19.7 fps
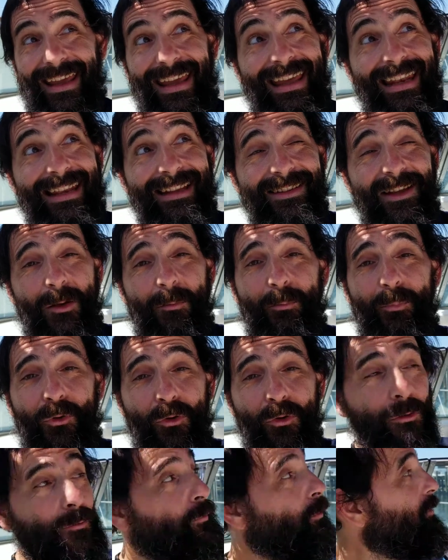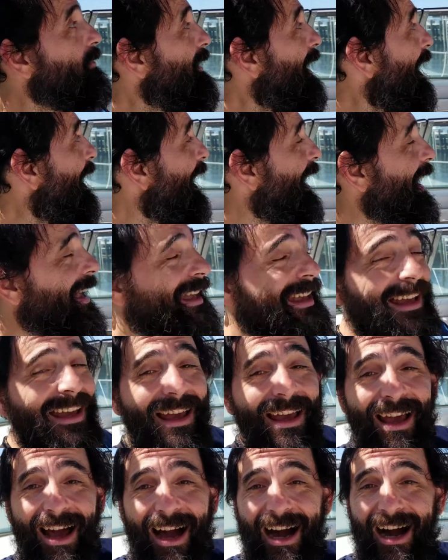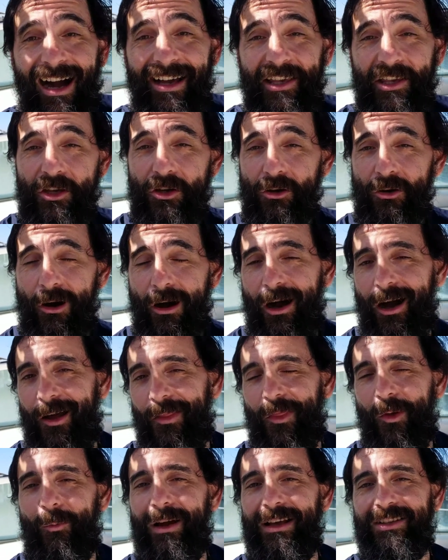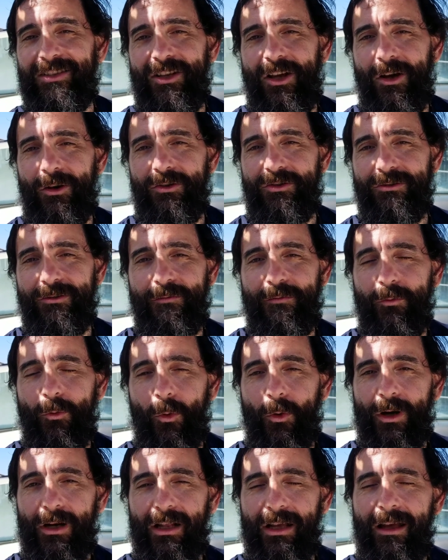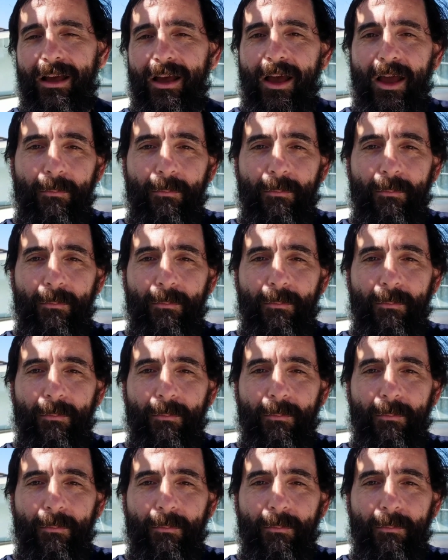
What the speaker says: It is a beautiful day here on the west coast of Florida.